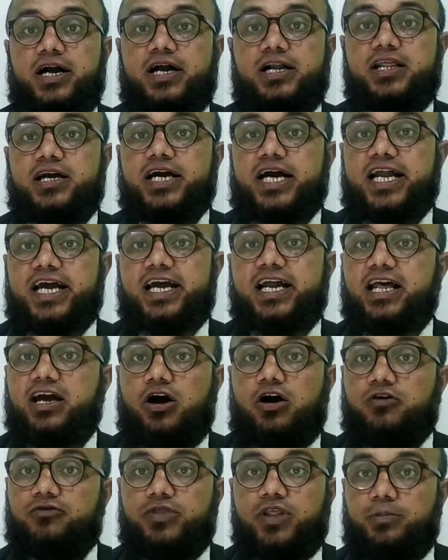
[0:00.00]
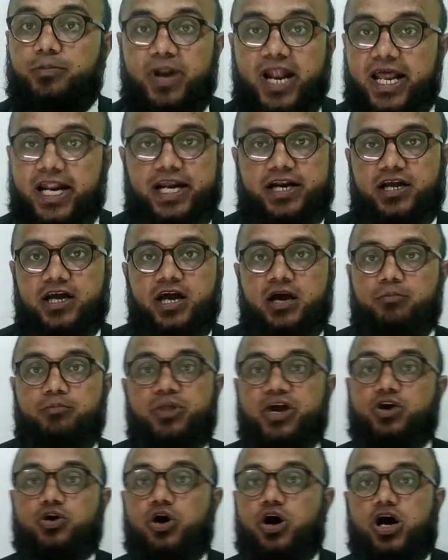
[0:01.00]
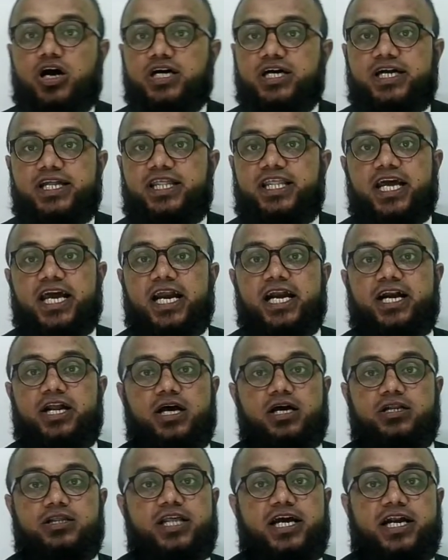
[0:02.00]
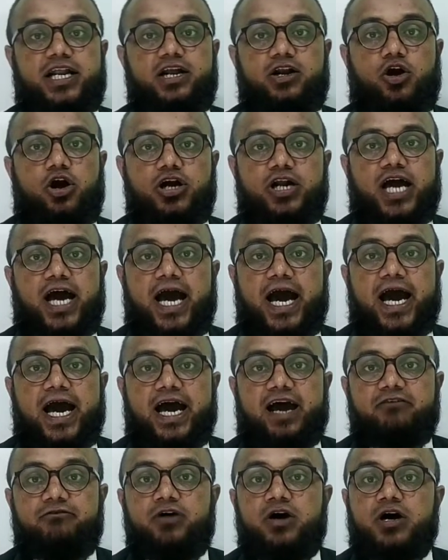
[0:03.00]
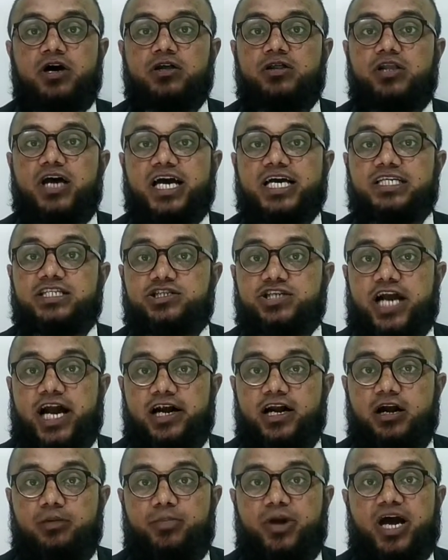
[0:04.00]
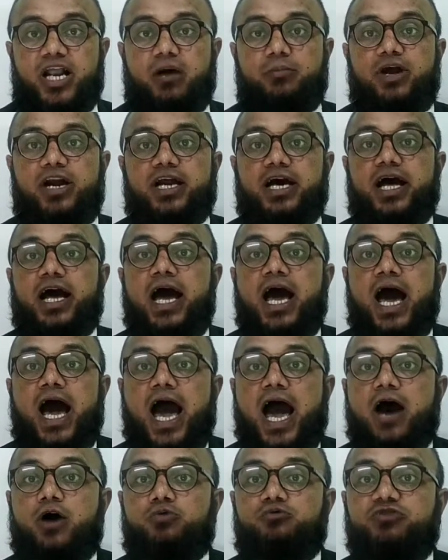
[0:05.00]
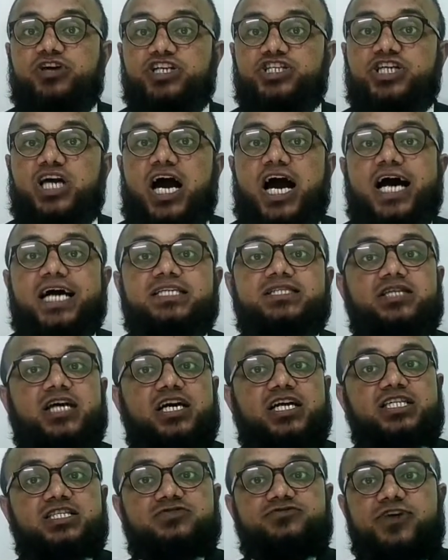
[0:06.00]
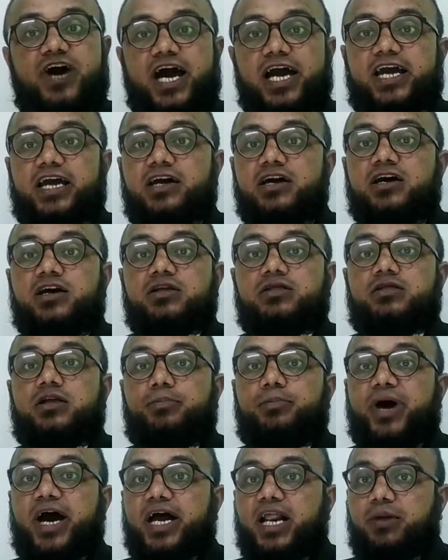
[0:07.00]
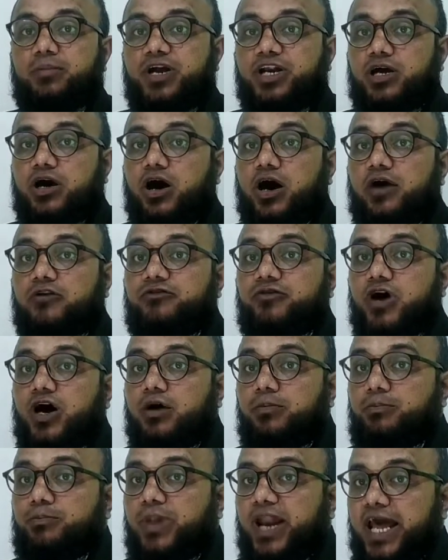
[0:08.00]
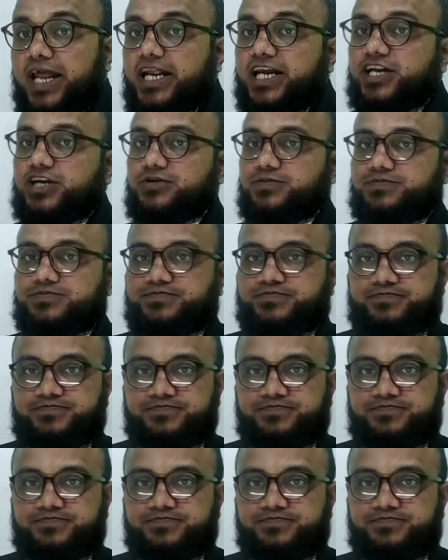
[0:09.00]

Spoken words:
under the category of the planet, because they do not have the standard parameter which are satisfy the parameter of a planet.